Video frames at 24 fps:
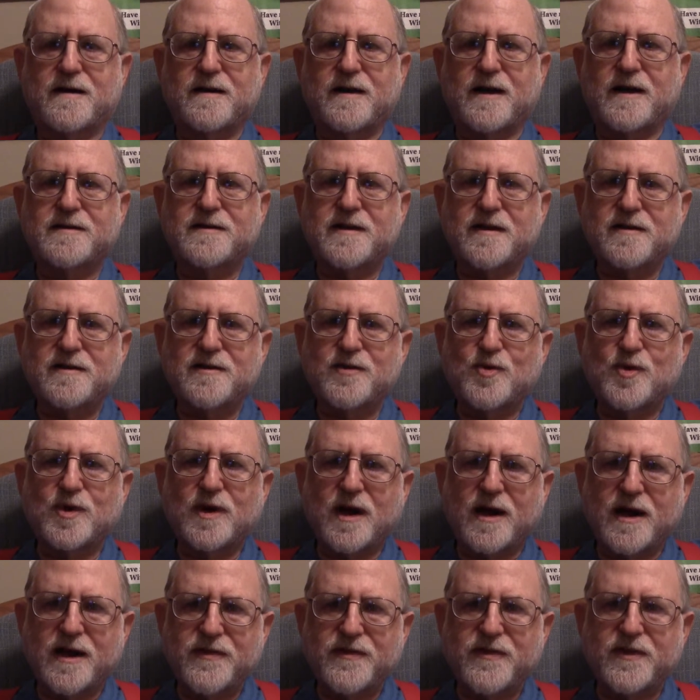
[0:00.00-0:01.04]
I'll tell you
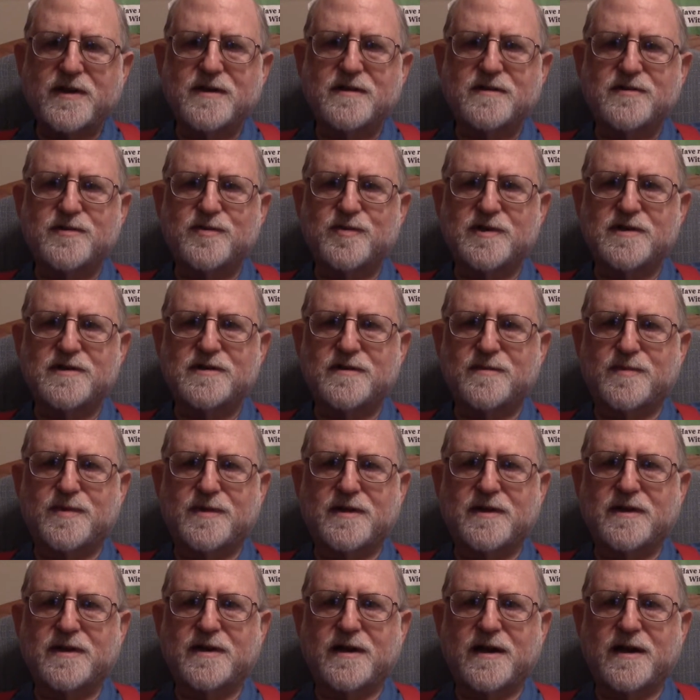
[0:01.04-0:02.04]
what I think is reasonable,